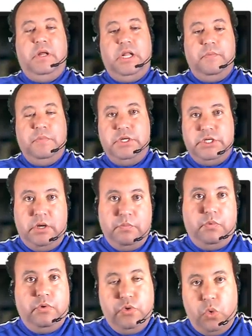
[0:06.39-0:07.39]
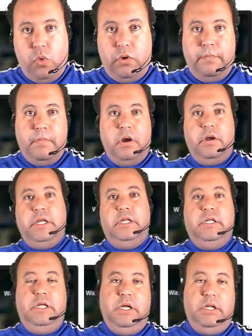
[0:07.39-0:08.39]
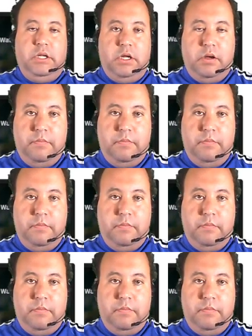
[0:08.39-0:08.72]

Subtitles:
My name is Jean-Paul, your marketing